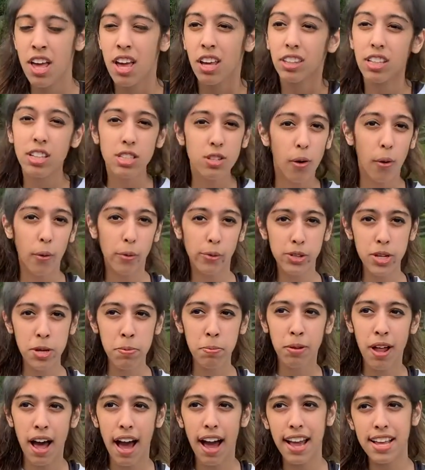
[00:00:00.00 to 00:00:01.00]
this only
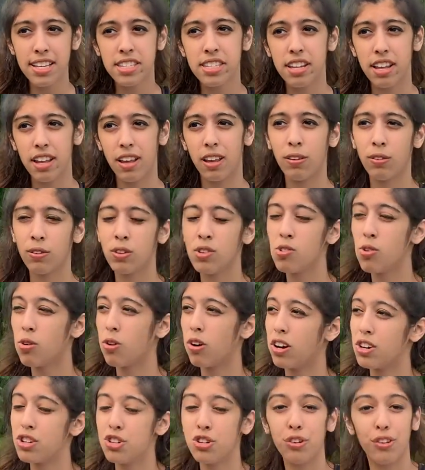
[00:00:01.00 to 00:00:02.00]
applies if
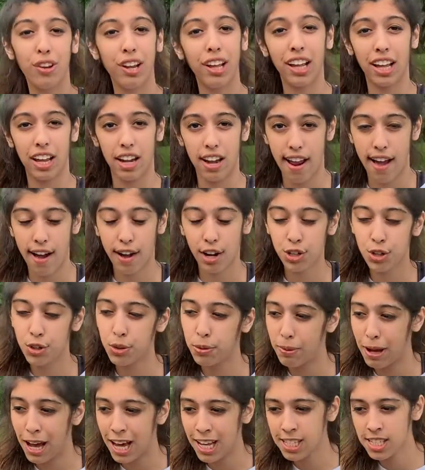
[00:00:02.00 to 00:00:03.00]
you're shooting an actual
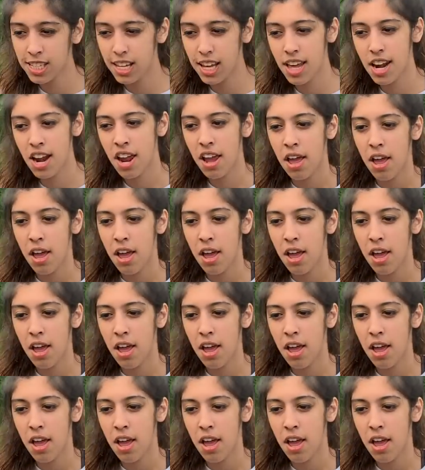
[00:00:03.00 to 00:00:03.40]
basket,